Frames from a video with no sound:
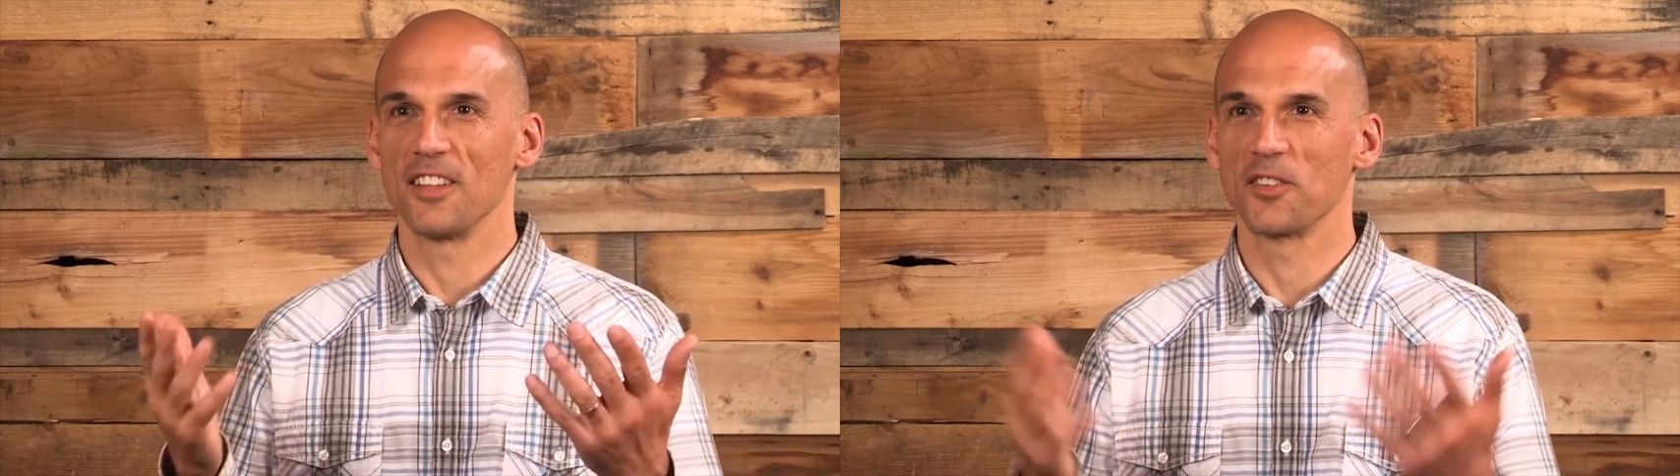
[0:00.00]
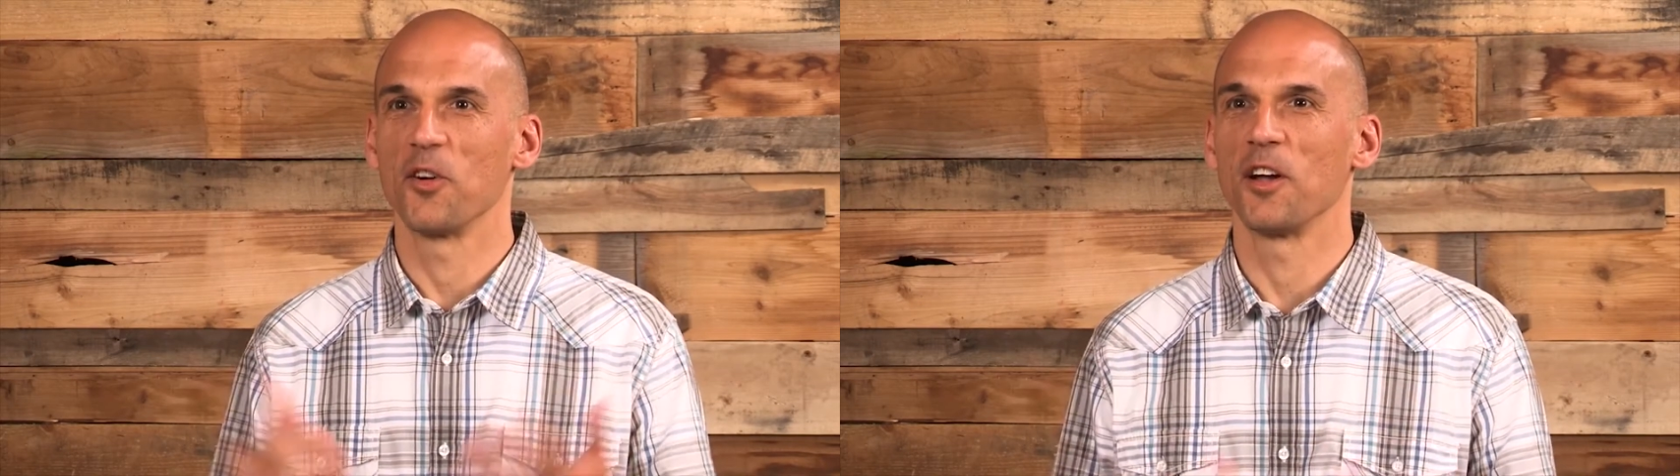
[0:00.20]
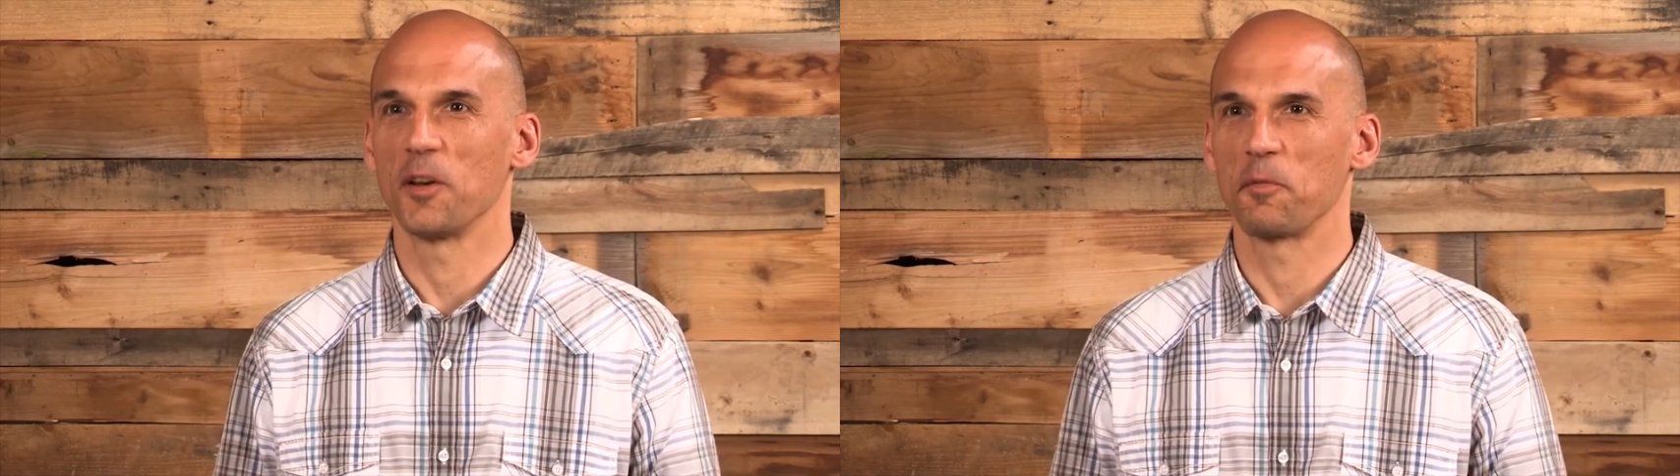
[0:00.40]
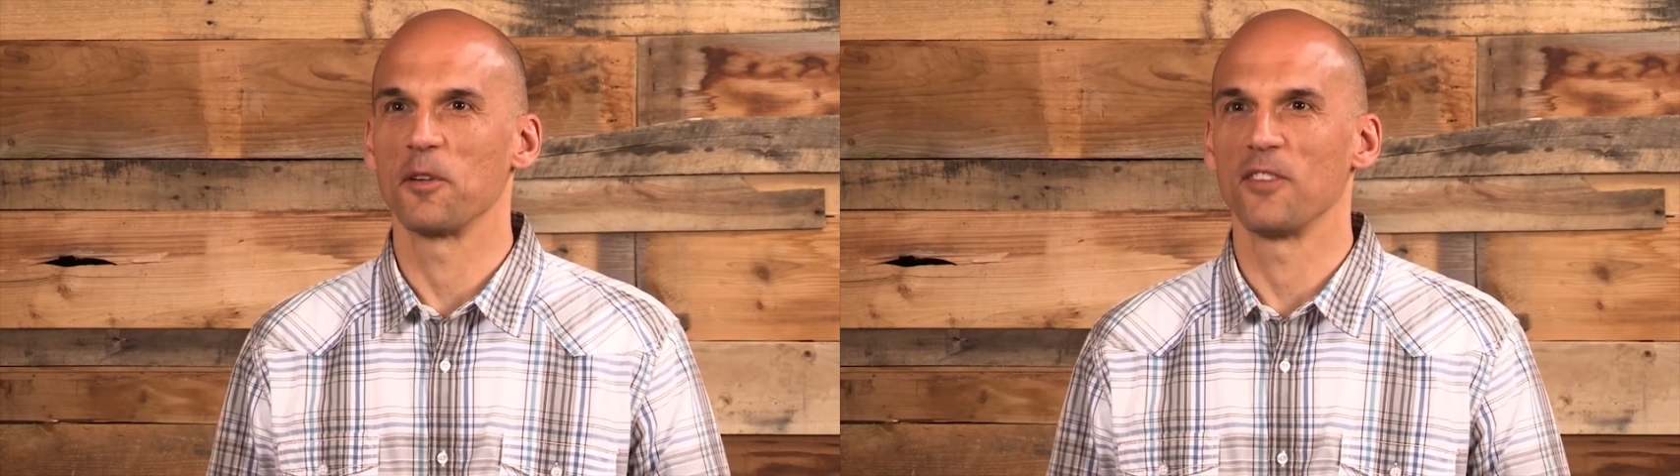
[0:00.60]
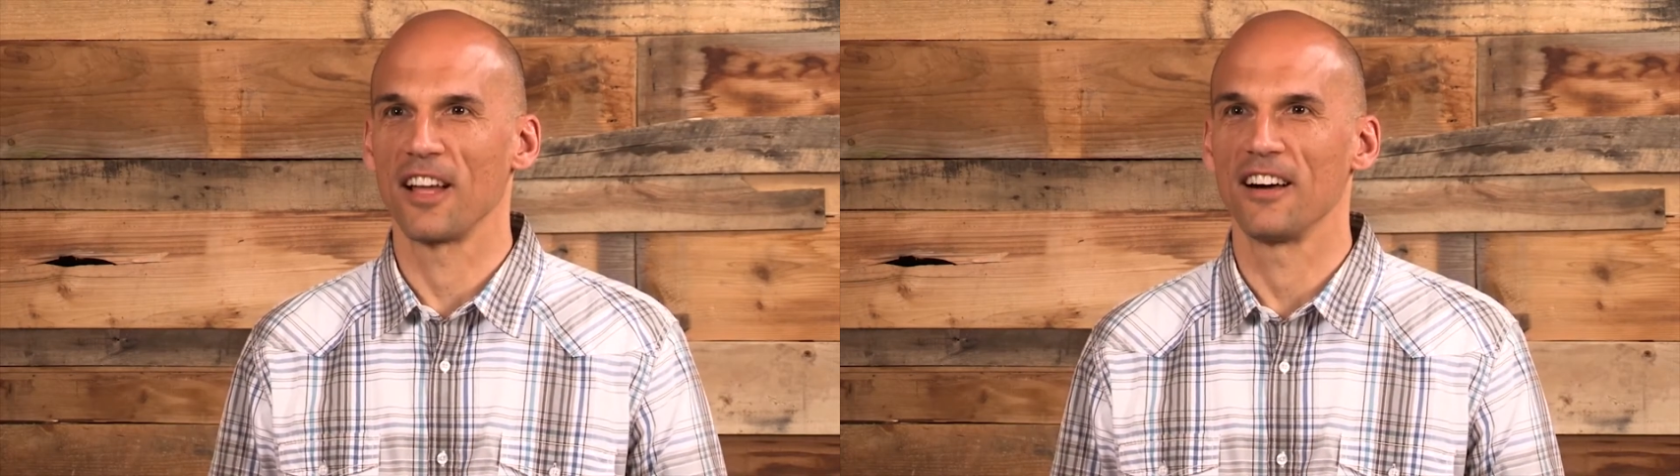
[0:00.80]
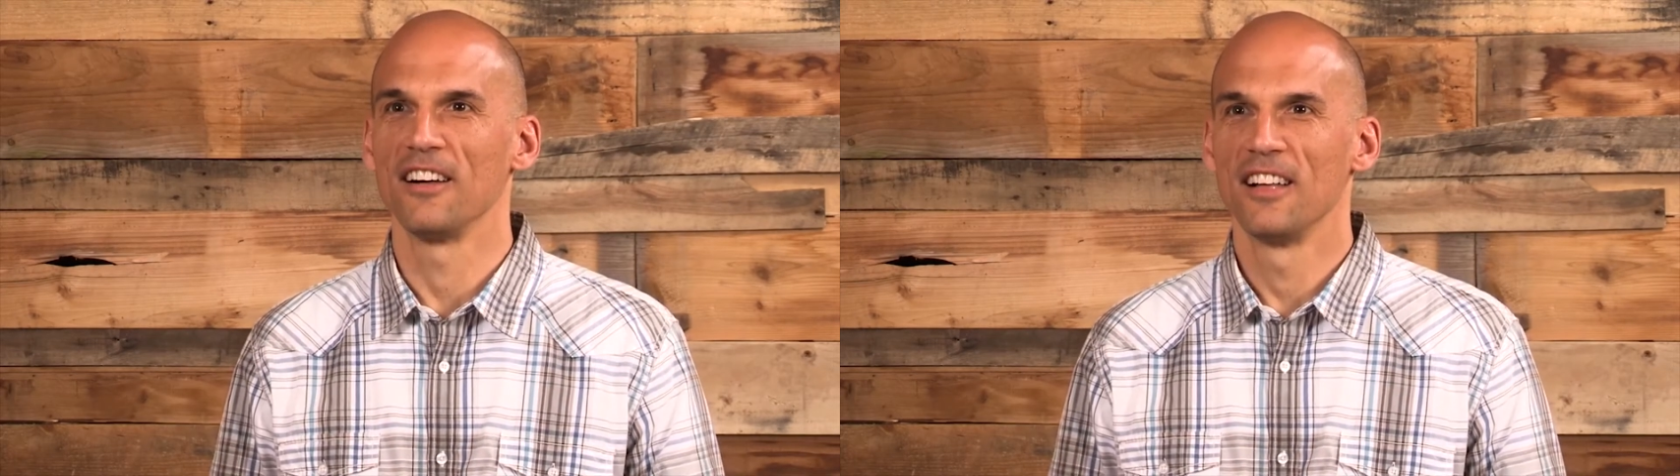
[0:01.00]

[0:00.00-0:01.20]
is going to prevail.